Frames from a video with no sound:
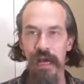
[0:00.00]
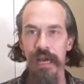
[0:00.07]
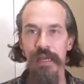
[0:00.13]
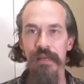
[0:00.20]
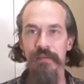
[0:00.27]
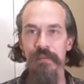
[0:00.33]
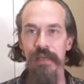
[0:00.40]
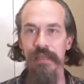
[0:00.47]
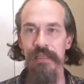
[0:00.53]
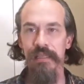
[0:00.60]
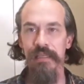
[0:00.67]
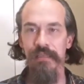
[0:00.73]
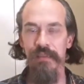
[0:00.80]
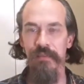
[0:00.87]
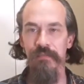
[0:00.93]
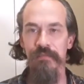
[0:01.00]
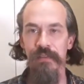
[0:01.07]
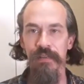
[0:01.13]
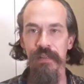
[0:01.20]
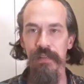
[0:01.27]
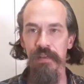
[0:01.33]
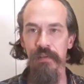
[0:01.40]
item like this, it'll
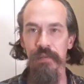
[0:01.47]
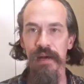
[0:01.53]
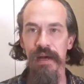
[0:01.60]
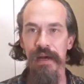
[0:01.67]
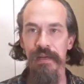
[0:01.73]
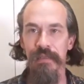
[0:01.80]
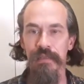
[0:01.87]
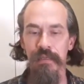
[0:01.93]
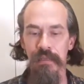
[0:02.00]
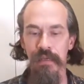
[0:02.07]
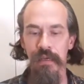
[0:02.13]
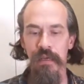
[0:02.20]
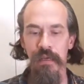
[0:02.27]
fit in a little box.